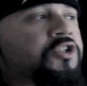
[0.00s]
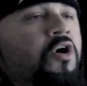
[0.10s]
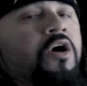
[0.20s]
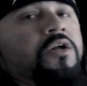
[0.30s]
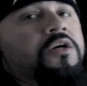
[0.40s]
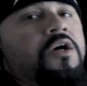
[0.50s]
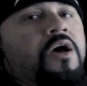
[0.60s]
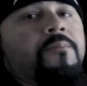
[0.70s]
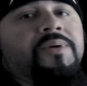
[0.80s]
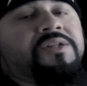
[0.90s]
charter.
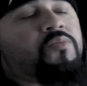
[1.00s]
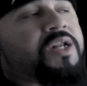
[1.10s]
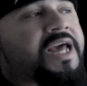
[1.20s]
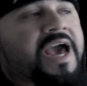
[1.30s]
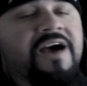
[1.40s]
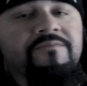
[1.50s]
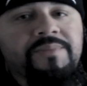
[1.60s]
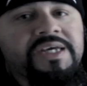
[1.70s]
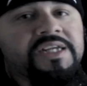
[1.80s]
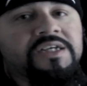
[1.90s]
But when they have
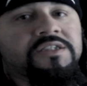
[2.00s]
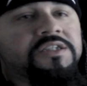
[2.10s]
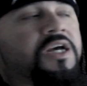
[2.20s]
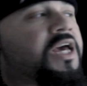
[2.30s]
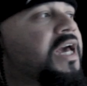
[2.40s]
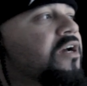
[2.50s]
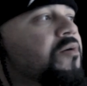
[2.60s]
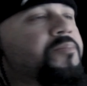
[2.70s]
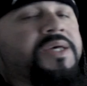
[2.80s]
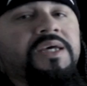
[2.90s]
meetings, it
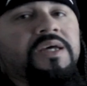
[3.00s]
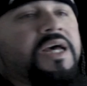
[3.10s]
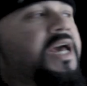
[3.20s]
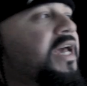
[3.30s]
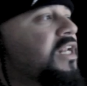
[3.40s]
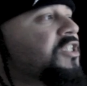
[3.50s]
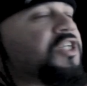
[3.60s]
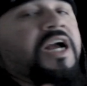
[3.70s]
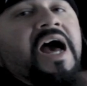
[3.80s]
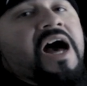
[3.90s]
could be in
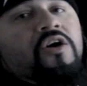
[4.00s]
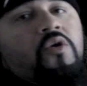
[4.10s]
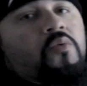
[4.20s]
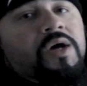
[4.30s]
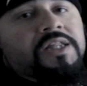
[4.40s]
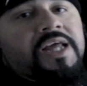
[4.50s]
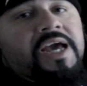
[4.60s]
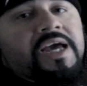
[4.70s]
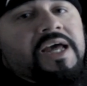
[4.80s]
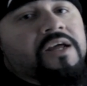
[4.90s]
Chicago one
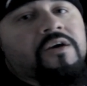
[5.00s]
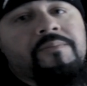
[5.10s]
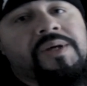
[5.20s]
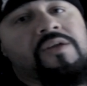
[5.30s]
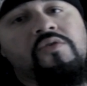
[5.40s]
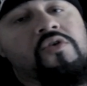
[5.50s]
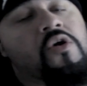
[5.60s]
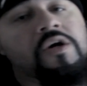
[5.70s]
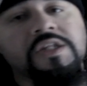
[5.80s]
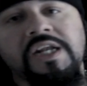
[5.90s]
day and it could be in New
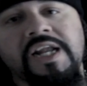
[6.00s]
York the